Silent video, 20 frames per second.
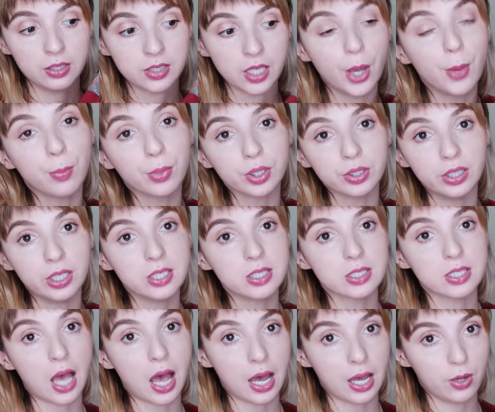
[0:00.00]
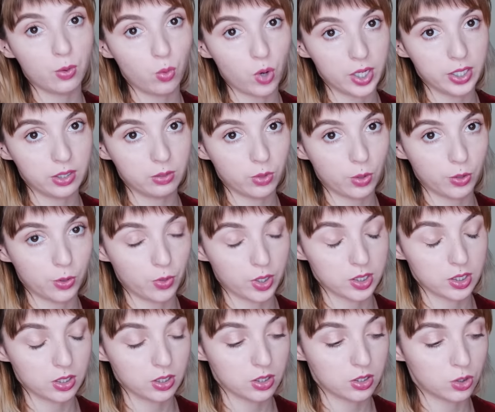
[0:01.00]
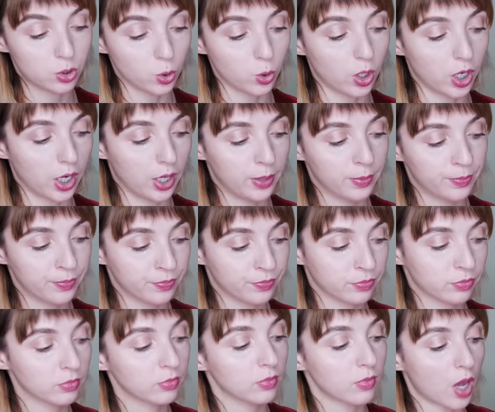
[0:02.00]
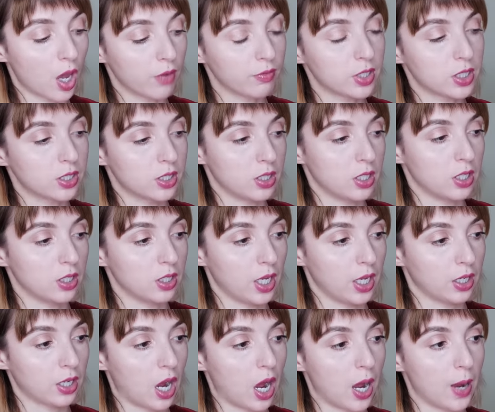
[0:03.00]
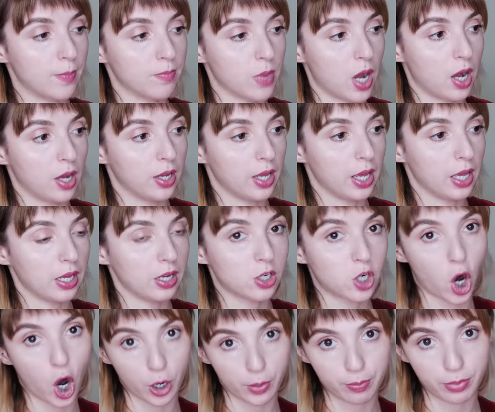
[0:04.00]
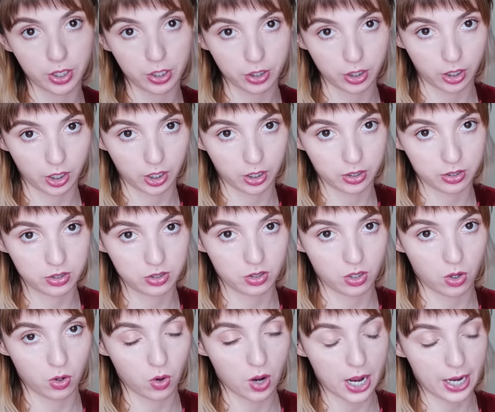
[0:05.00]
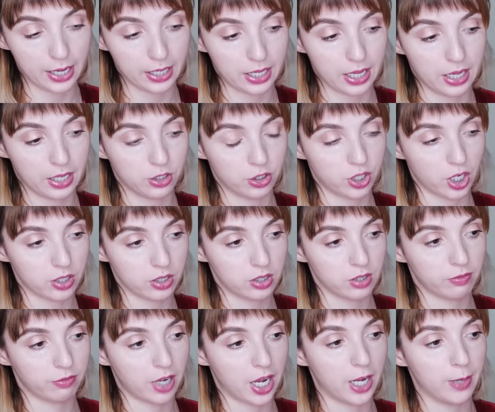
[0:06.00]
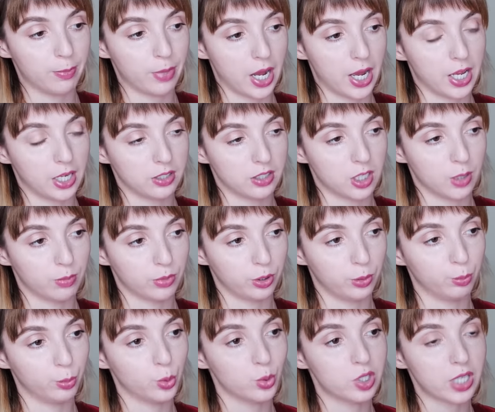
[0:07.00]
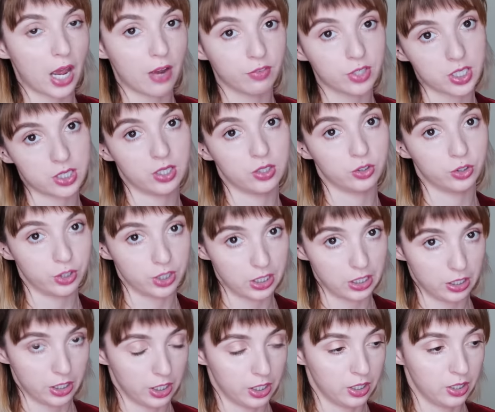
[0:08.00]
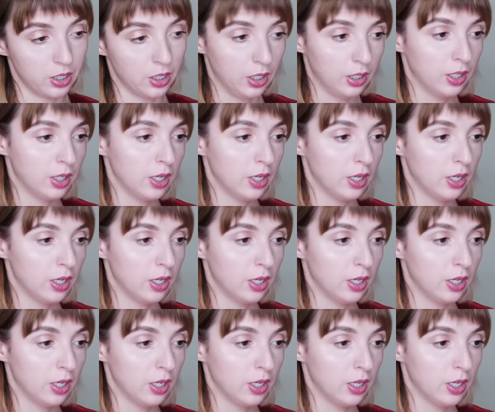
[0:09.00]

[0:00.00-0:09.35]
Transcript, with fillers: Timberlands I wanted when we went to the store. Obviously, like, I'm not a carpenter, so I can't justify buying Timberland boots every single year.